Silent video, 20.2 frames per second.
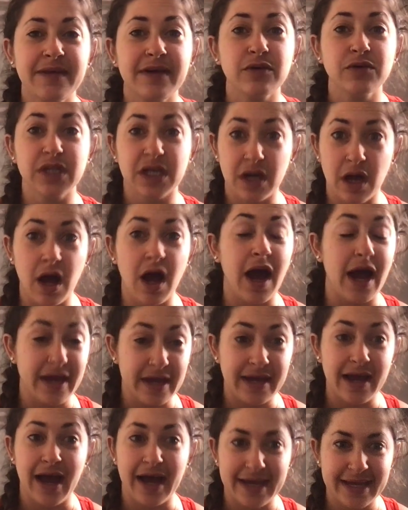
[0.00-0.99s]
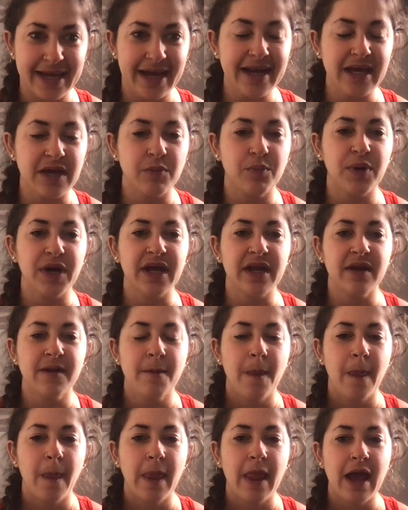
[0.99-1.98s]
I was like, I get it, but
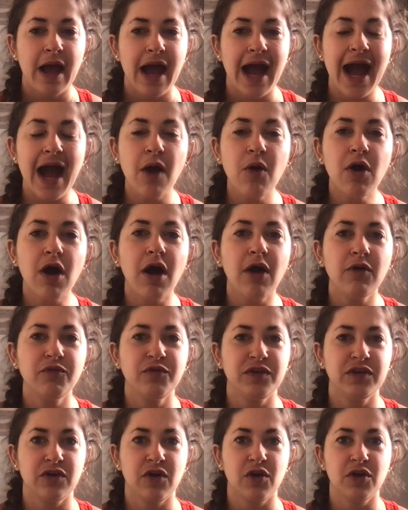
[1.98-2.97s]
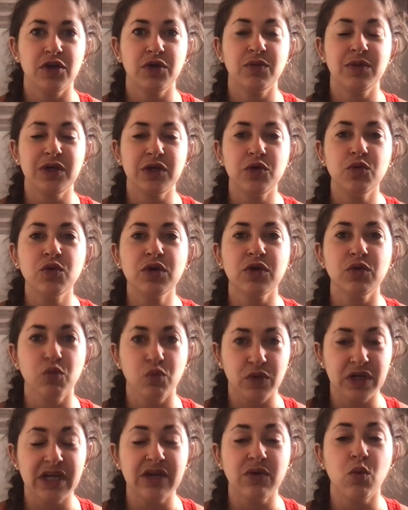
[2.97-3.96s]
how confident are you that you can
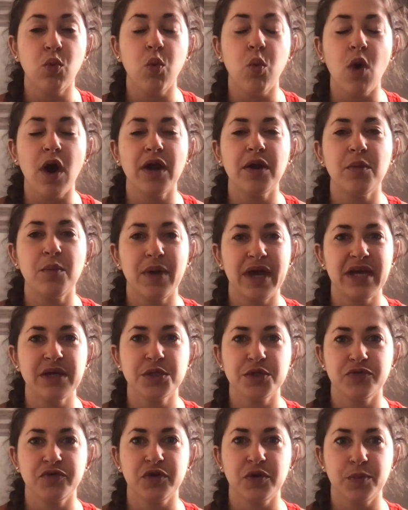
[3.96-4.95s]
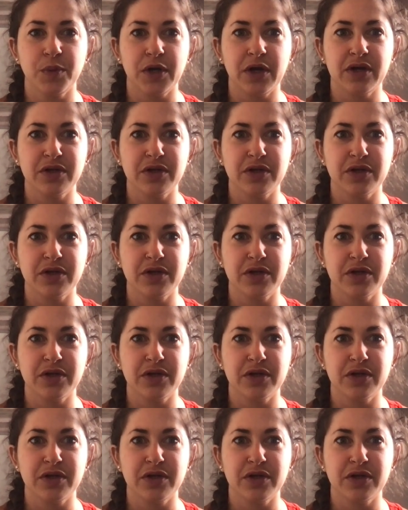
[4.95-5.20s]
read one page of your book?